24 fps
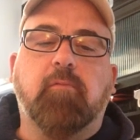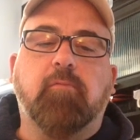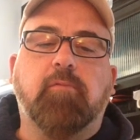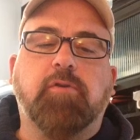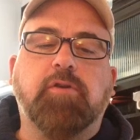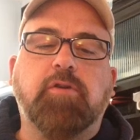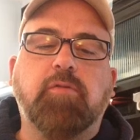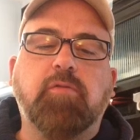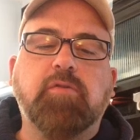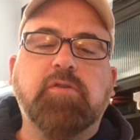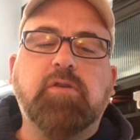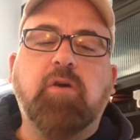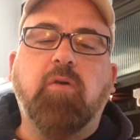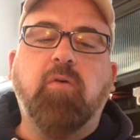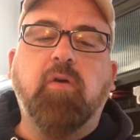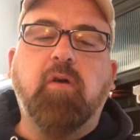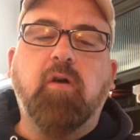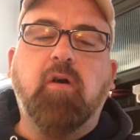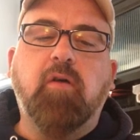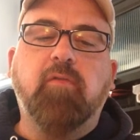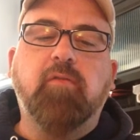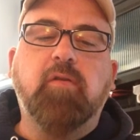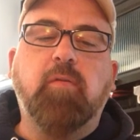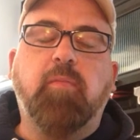She was
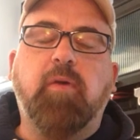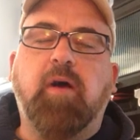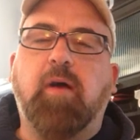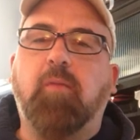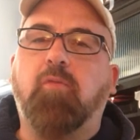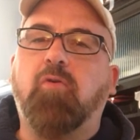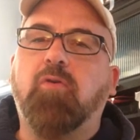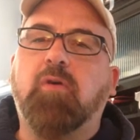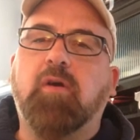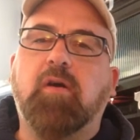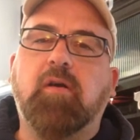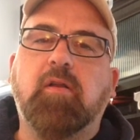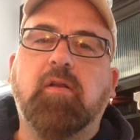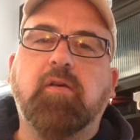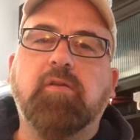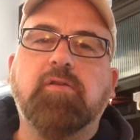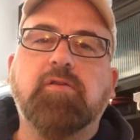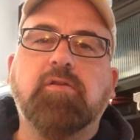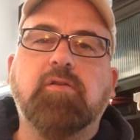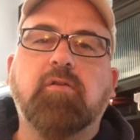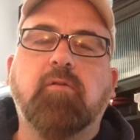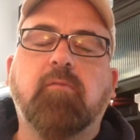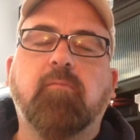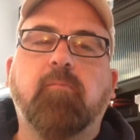going off to Bible
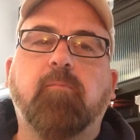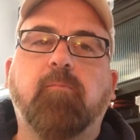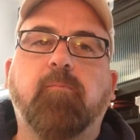college.